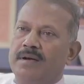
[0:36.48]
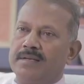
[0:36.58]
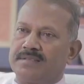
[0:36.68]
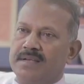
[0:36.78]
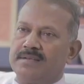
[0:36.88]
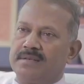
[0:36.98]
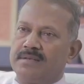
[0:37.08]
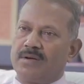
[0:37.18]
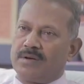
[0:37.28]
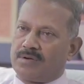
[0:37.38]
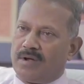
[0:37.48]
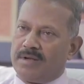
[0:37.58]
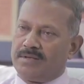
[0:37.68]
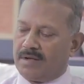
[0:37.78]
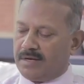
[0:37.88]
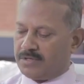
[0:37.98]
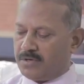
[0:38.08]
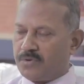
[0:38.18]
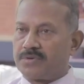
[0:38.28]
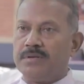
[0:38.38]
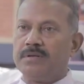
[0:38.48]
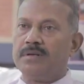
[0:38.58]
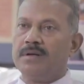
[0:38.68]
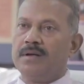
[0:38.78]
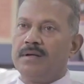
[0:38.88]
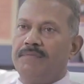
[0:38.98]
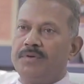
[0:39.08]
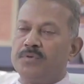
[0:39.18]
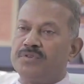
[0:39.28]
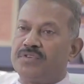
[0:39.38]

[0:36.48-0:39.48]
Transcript: a center or a college or an institution which would